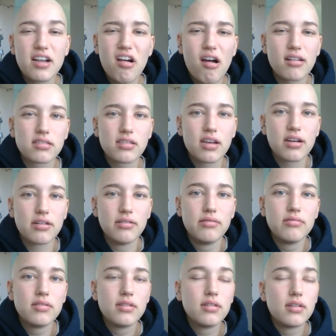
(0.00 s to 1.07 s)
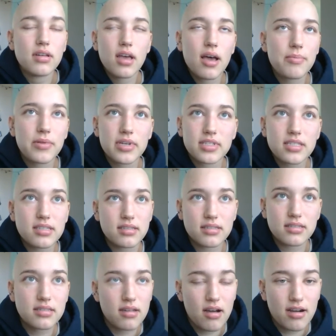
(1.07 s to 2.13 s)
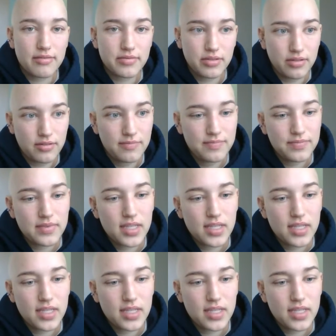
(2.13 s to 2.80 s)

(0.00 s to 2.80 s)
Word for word: Costco, that place is awful.